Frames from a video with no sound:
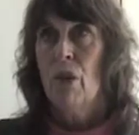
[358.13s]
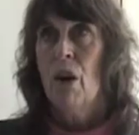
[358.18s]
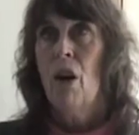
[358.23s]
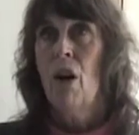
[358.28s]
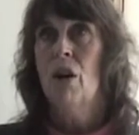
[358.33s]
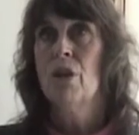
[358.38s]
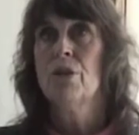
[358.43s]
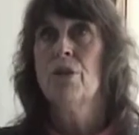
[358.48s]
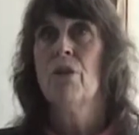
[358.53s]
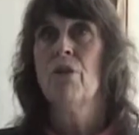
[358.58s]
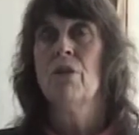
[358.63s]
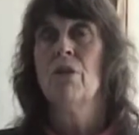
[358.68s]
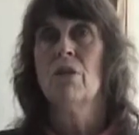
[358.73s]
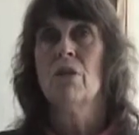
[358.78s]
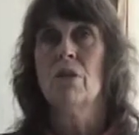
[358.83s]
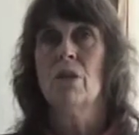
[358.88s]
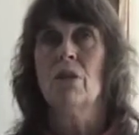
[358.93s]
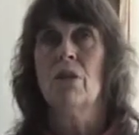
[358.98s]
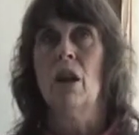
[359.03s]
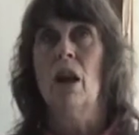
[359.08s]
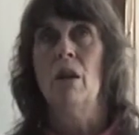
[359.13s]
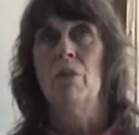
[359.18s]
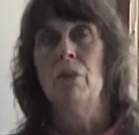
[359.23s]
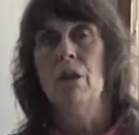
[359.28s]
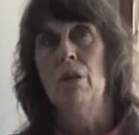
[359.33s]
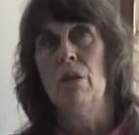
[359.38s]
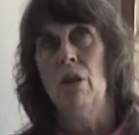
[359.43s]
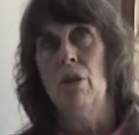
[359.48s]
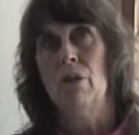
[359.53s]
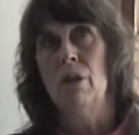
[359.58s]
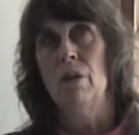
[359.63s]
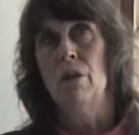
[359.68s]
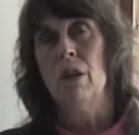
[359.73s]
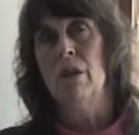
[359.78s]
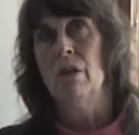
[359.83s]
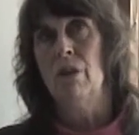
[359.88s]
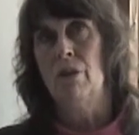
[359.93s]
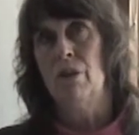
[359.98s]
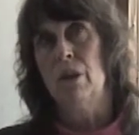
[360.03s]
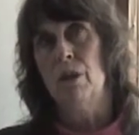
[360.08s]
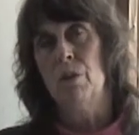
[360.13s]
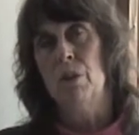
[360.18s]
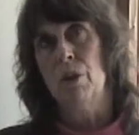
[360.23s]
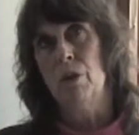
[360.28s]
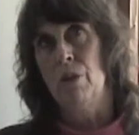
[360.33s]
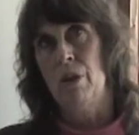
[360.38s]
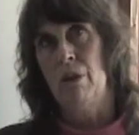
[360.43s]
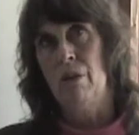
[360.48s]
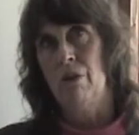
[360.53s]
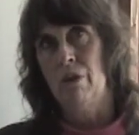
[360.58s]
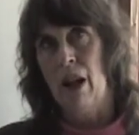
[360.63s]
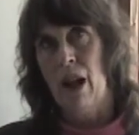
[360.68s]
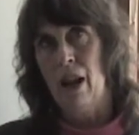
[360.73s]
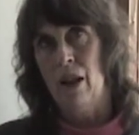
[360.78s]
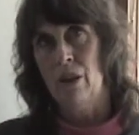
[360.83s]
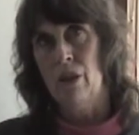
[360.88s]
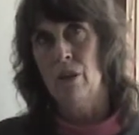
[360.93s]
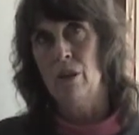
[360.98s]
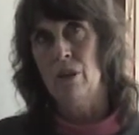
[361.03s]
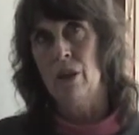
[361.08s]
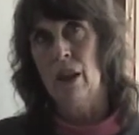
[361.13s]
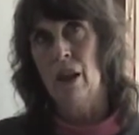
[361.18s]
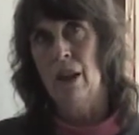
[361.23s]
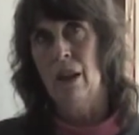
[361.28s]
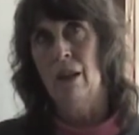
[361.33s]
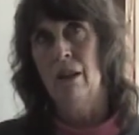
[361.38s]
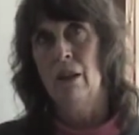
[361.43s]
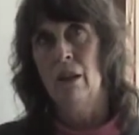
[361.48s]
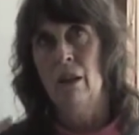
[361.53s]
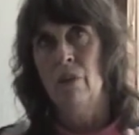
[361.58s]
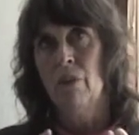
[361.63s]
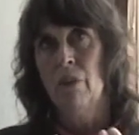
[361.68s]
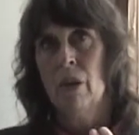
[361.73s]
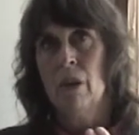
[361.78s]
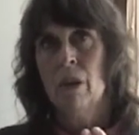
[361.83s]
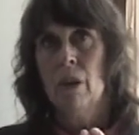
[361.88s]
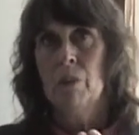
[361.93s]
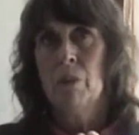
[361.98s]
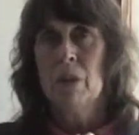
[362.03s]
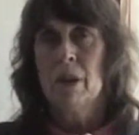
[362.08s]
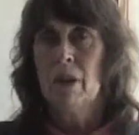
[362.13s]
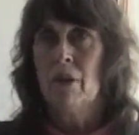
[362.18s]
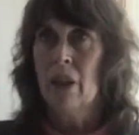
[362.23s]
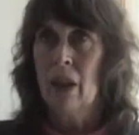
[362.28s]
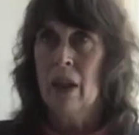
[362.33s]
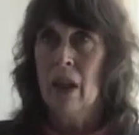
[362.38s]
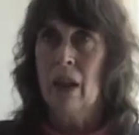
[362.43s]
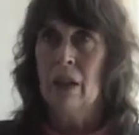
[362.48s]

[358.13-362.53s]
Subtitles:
Also, this is a time to notice the difference between values and specific